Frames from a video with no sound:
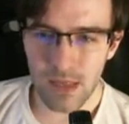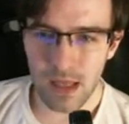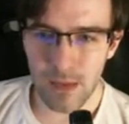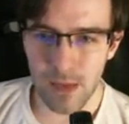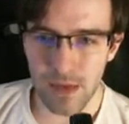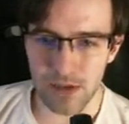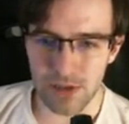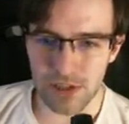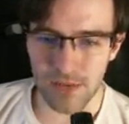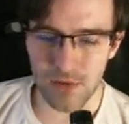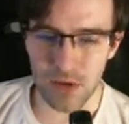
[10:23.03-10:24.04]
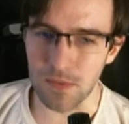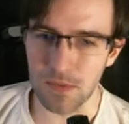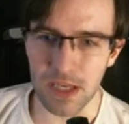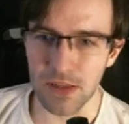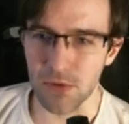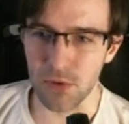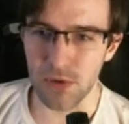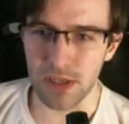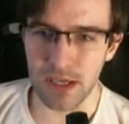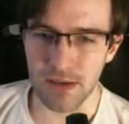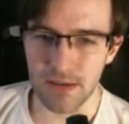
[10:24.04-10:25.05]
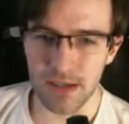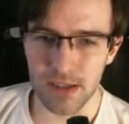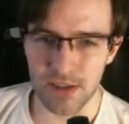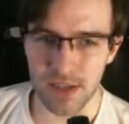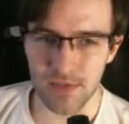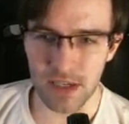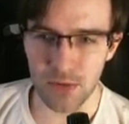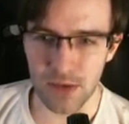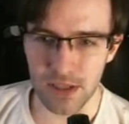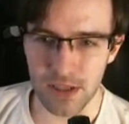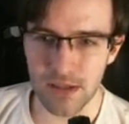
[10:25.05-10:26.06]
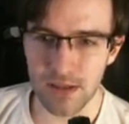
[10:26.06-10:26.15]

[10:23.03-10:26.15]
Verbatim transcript: Maybe I'll just have to get through it, yeah. I'll just have to deal with it.